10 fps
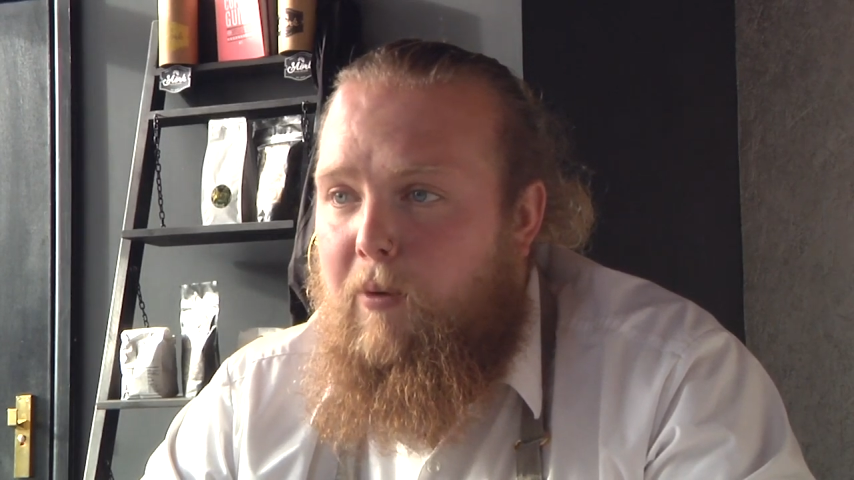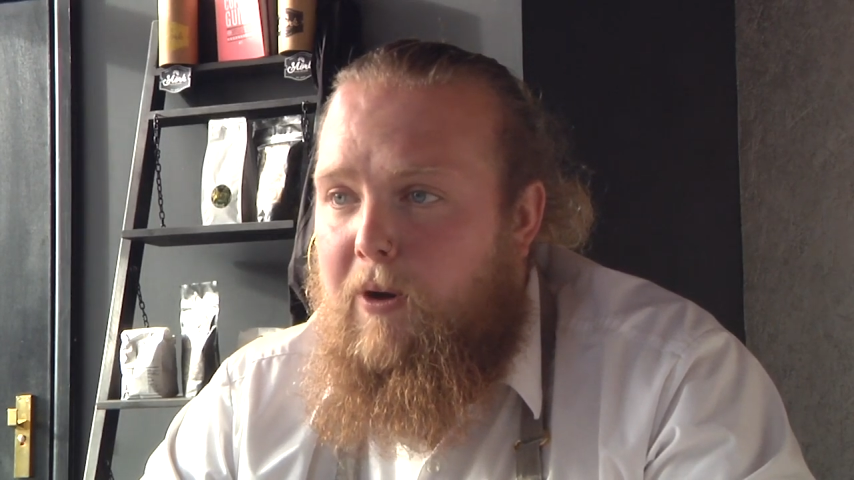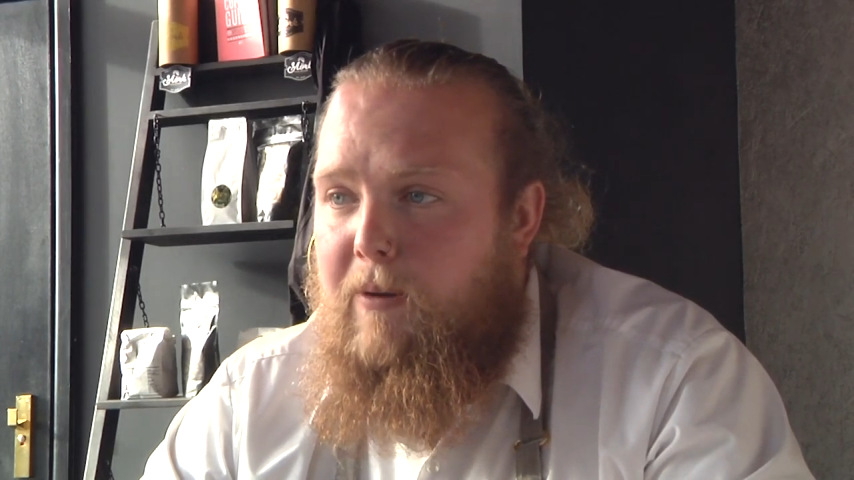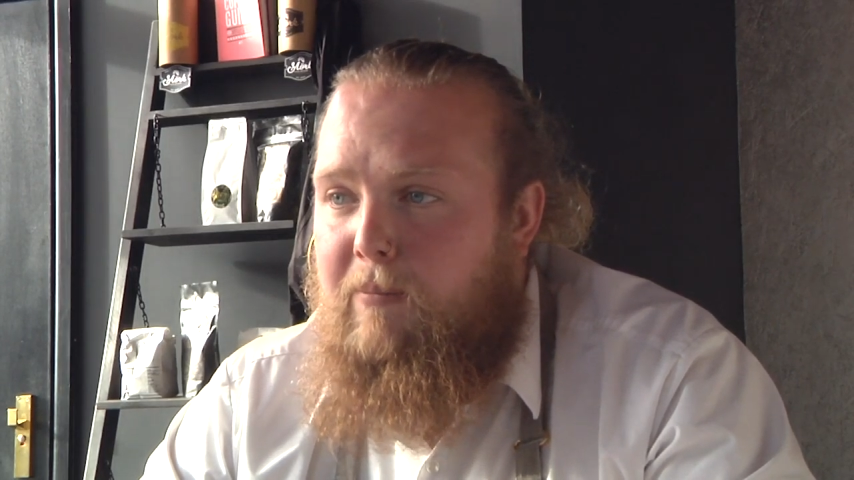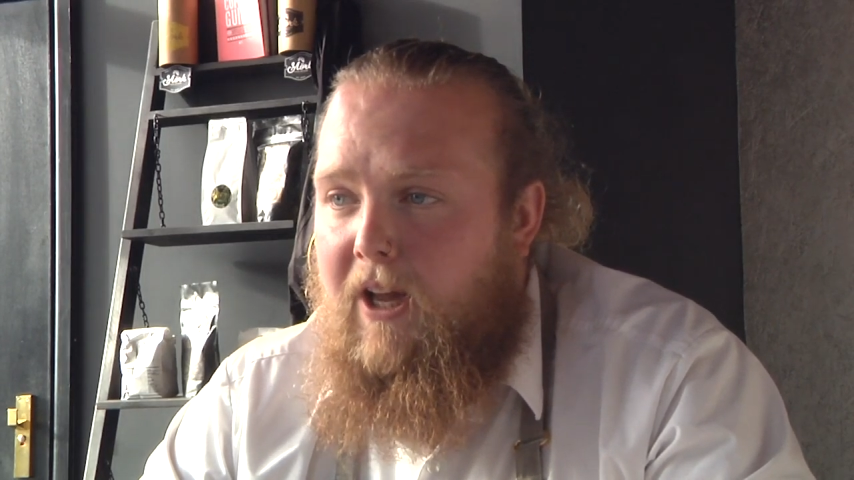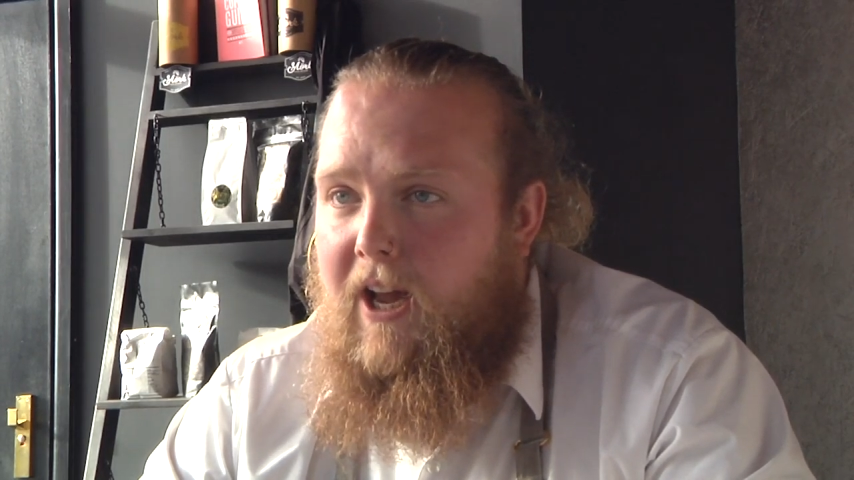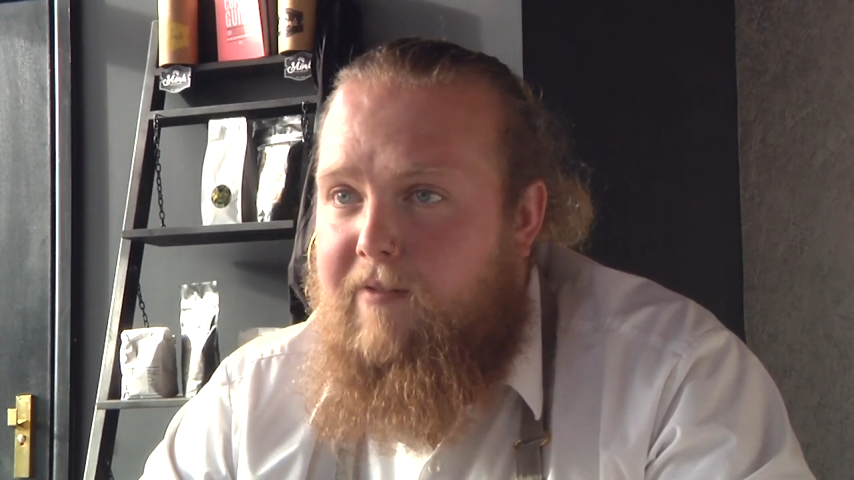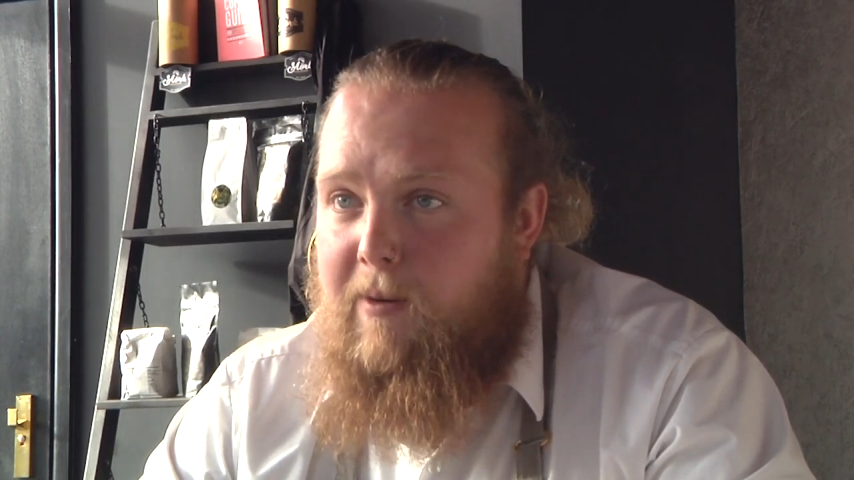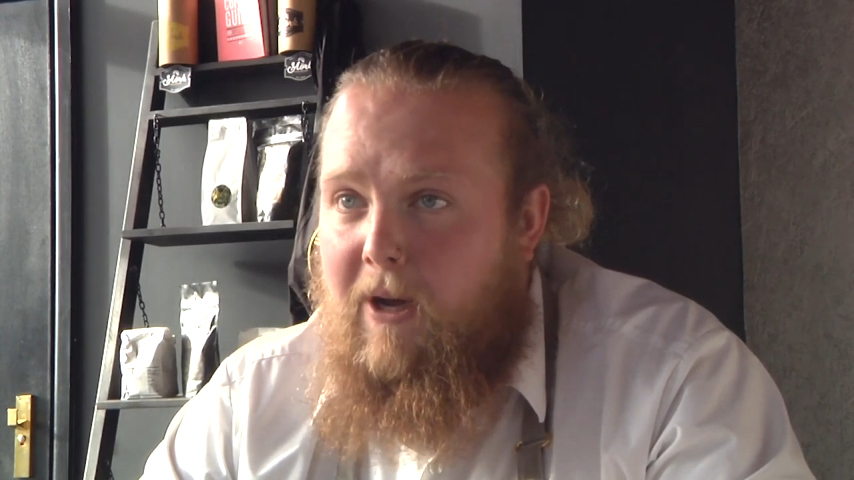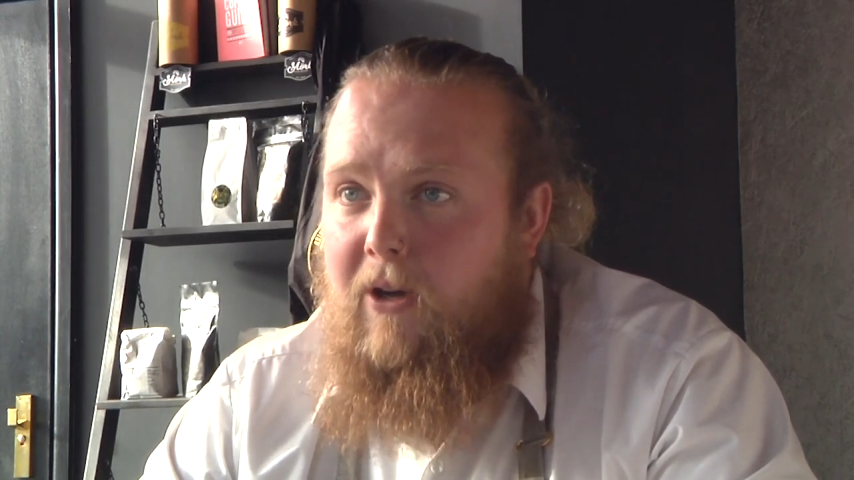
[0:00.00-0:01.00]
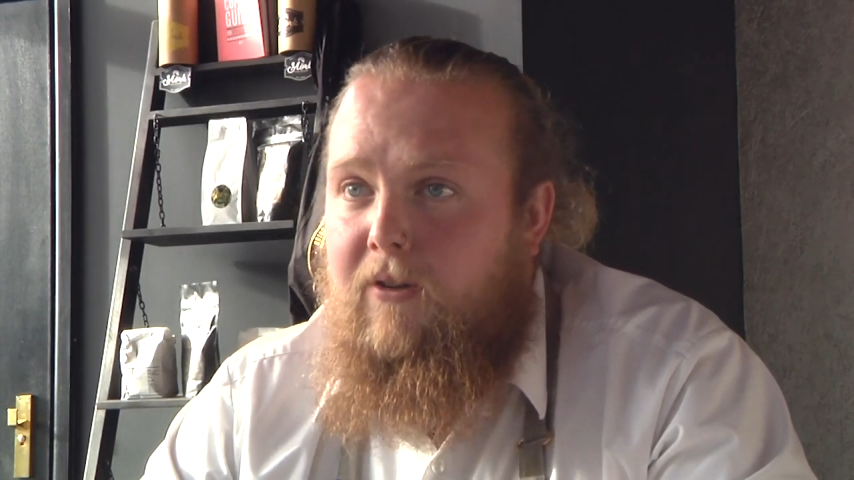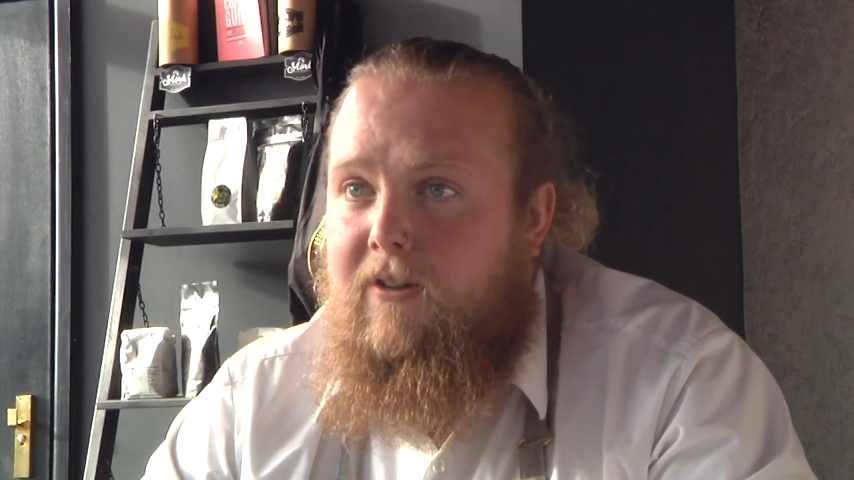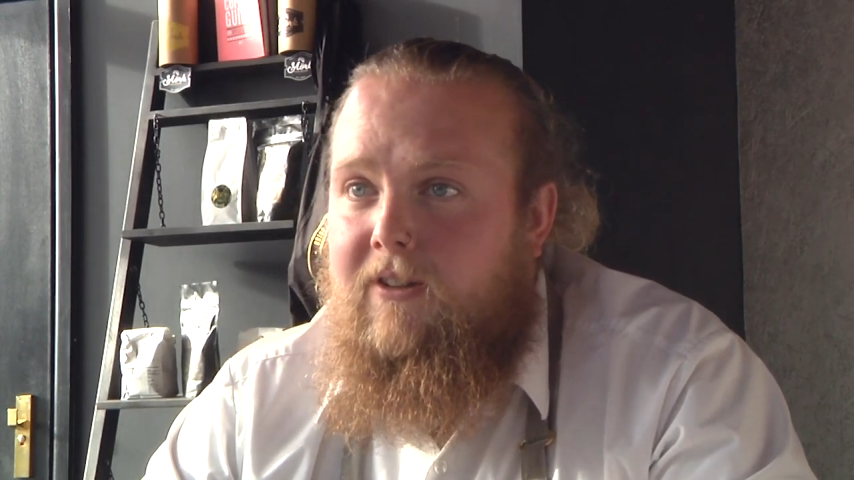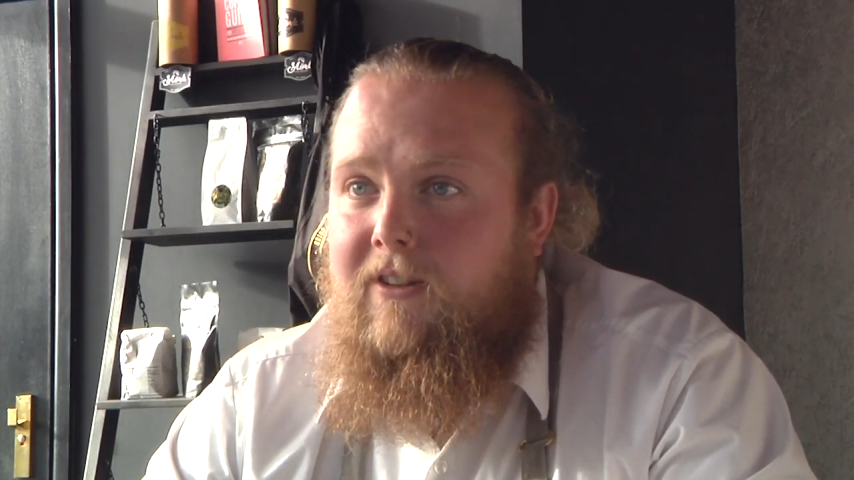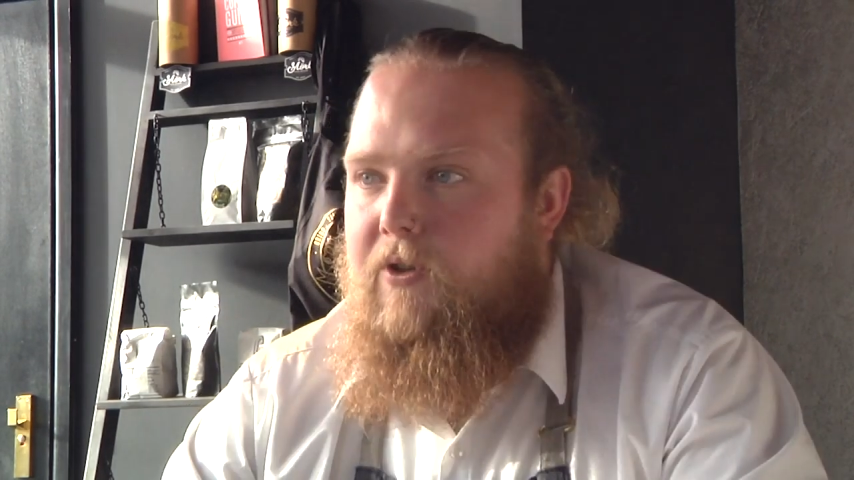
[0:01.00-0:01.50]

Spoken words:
We play heavy metal,